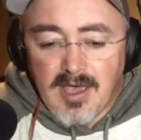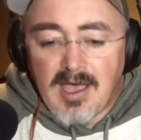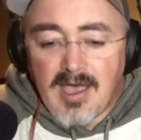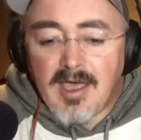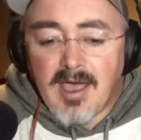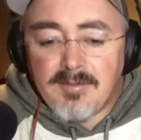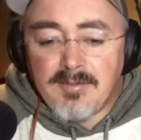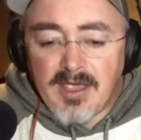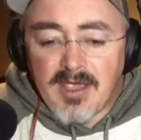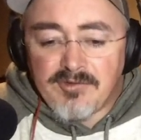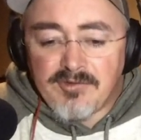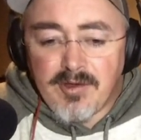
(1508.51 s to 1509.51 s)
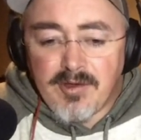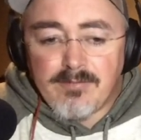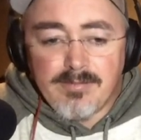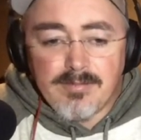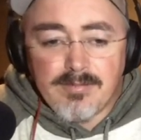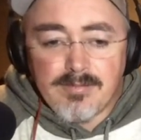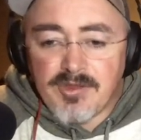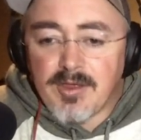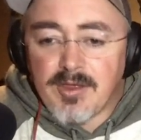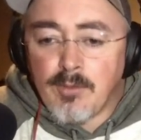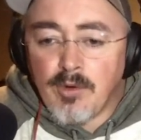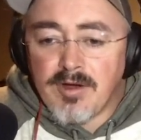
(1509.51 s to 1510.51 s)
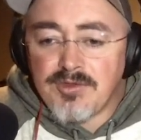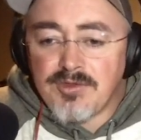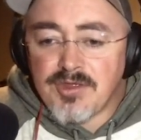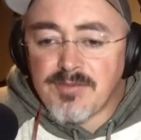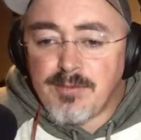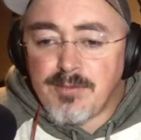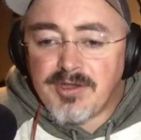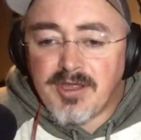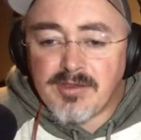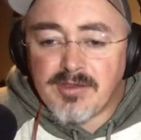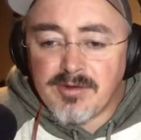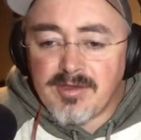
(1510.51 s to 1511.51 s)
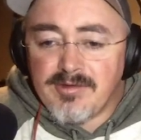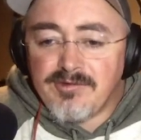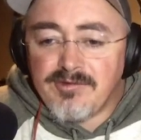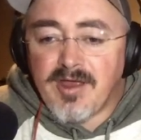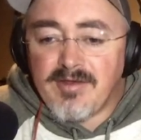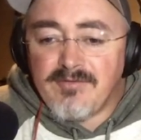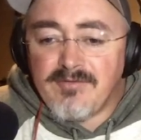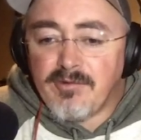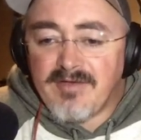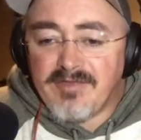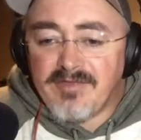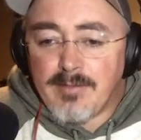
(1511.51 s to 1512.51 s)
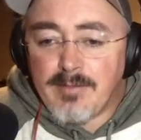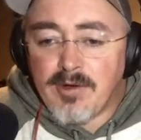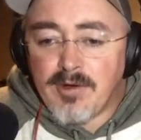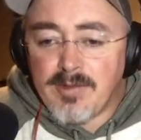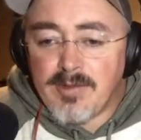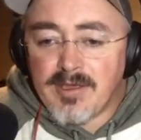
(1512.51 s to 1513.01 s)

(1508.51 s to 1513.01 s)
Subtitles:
I'd make a trip somewhere just particularly to try to photograph that bird,